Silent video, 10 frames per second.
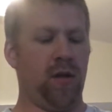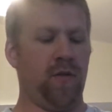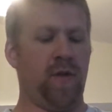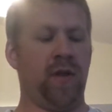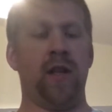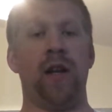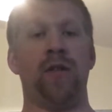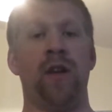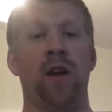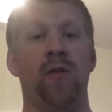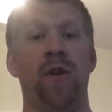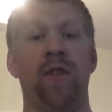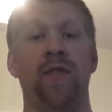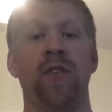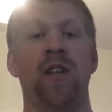Found that out the hard way the
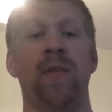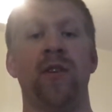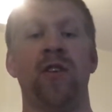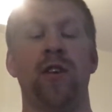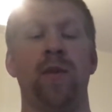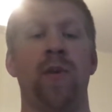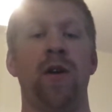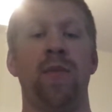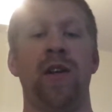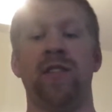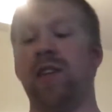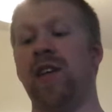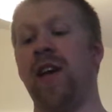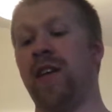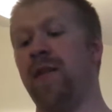first time I took it apart, because I
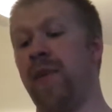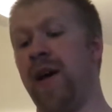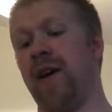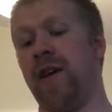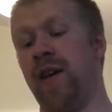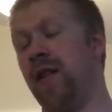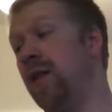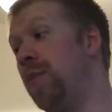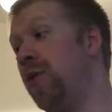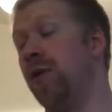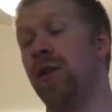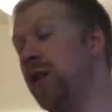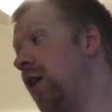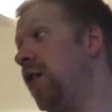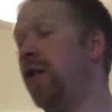yanked it back and the bolt and
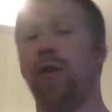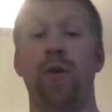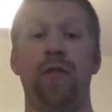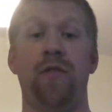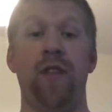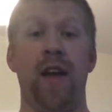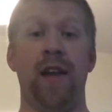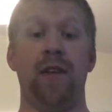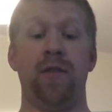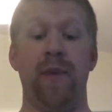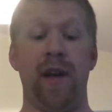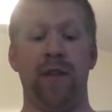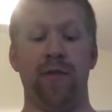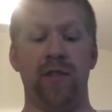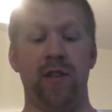carrier went flying out the back of the
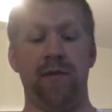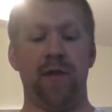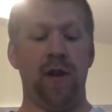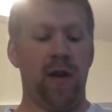receiver.